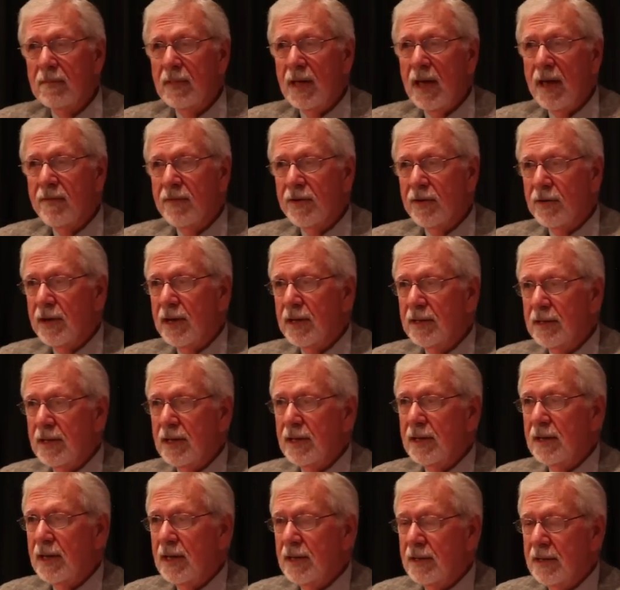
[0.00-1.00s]
ever in
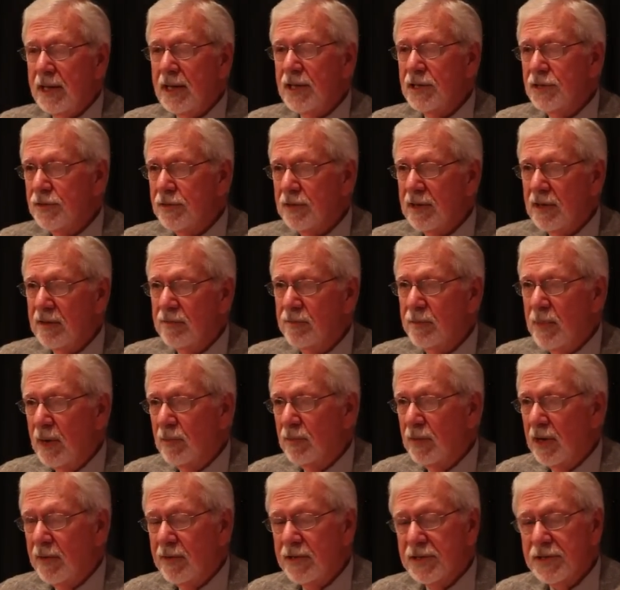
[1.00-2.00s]
the, in the history of
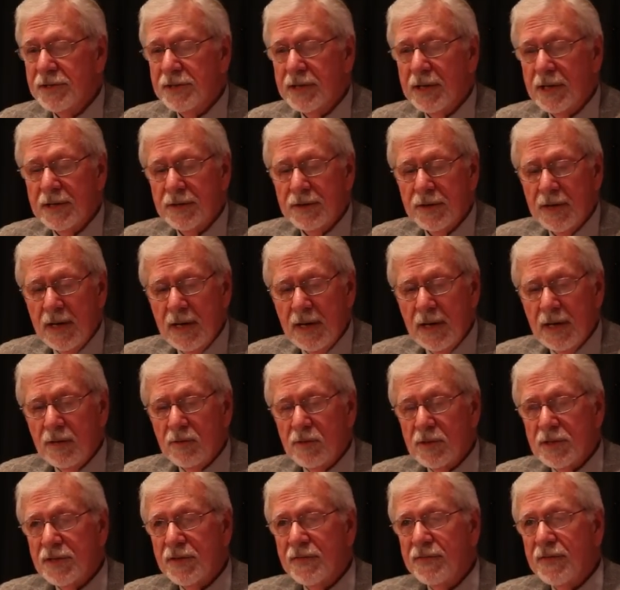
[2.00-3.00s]
memory research
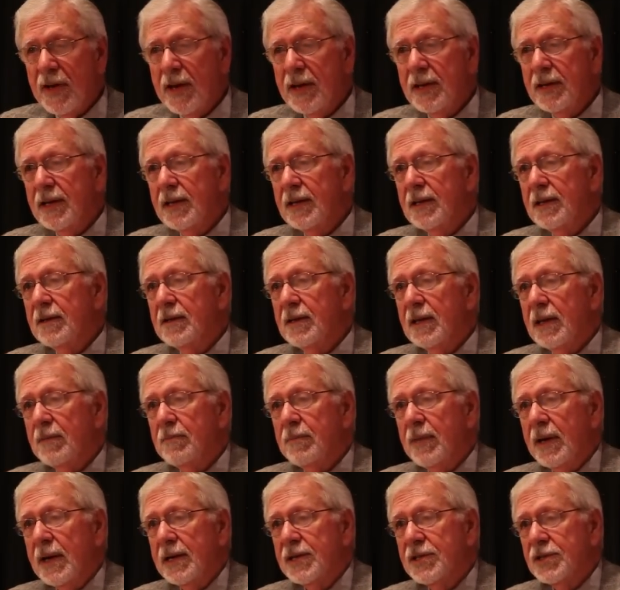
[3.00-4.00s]
was a finding
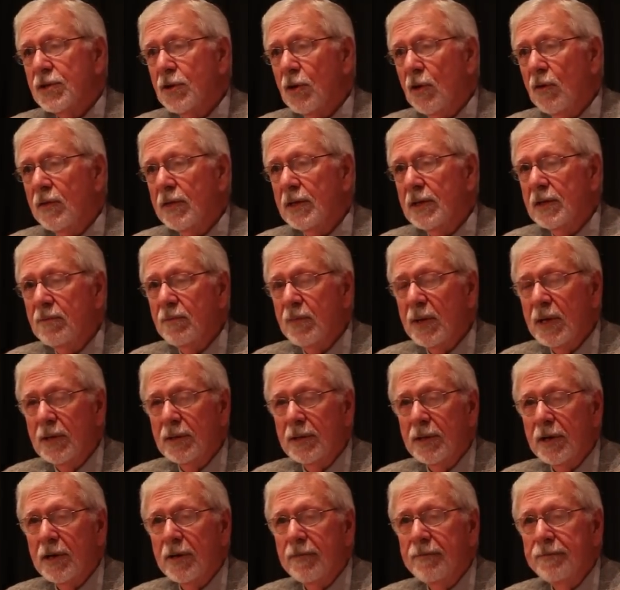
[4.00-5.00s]
by Scoville and
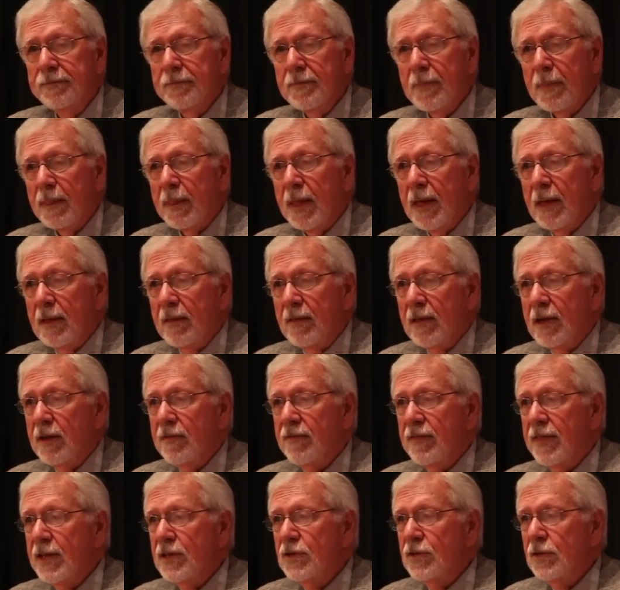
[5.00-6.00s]
Milner that
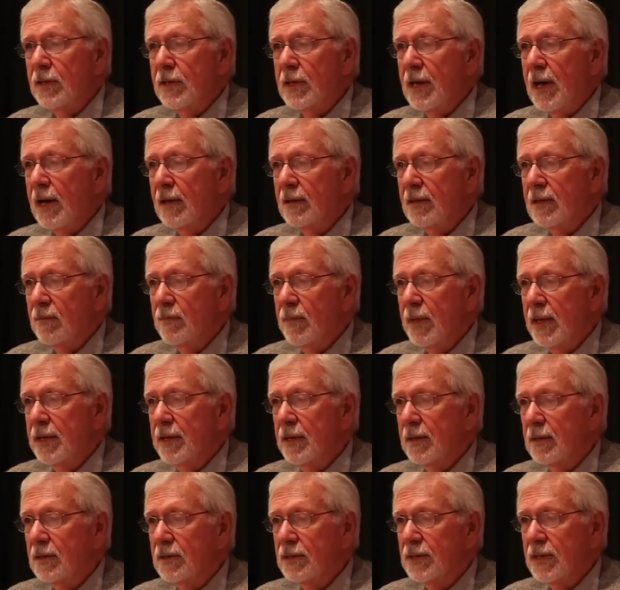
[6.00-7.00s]
if they took out the
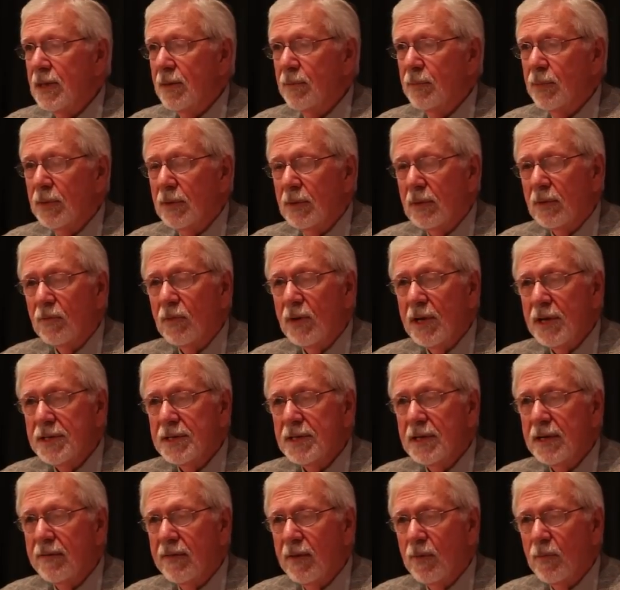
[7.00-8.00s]
medial temporal
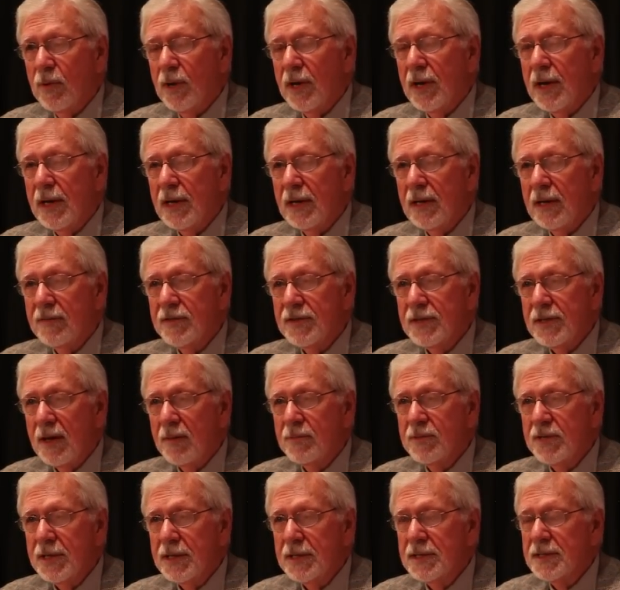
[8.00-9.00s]
region of the brain of
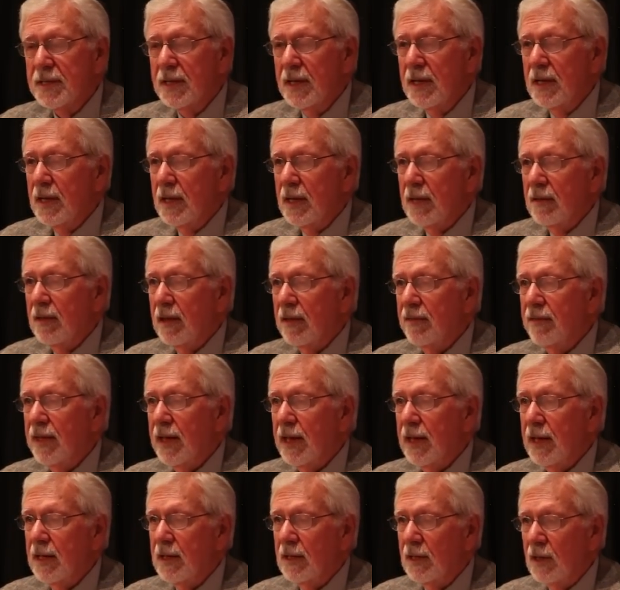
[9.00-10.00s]
subjects, that
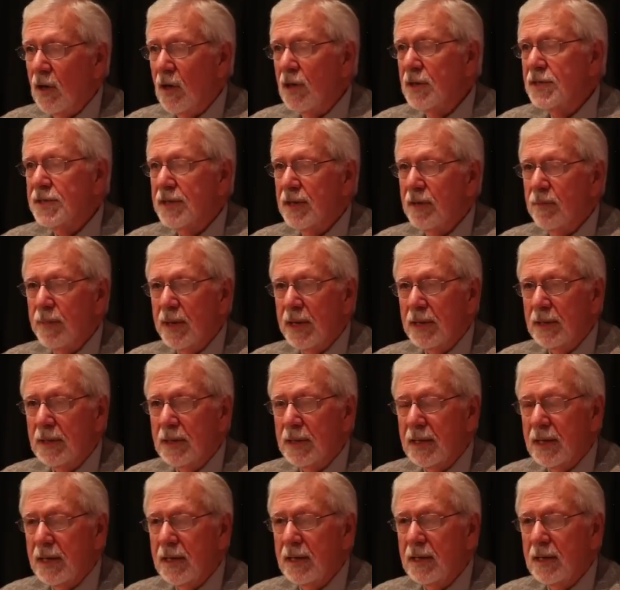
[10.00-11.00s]
they lost the
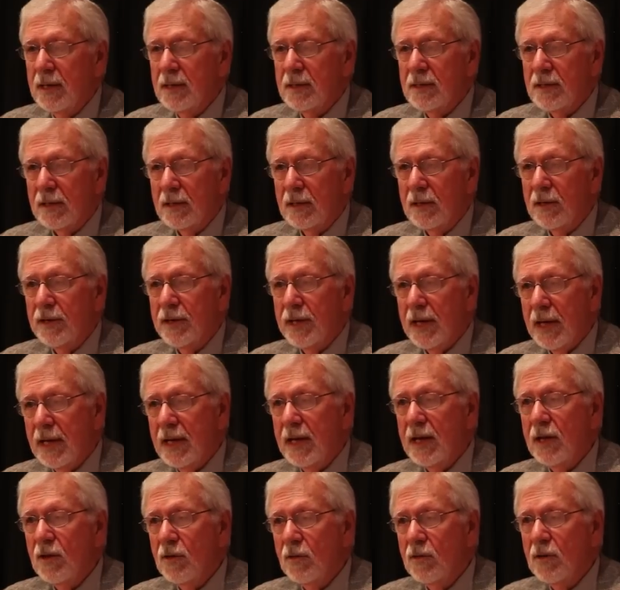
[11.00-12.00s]
ability to learn
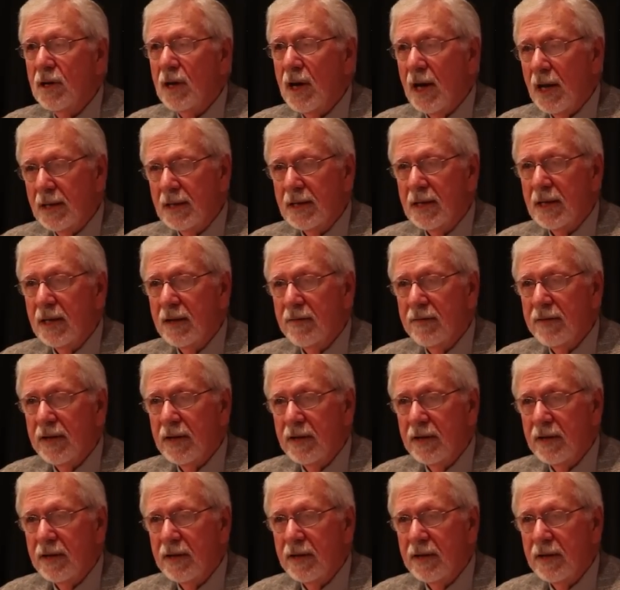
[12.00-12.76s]
any new cognitive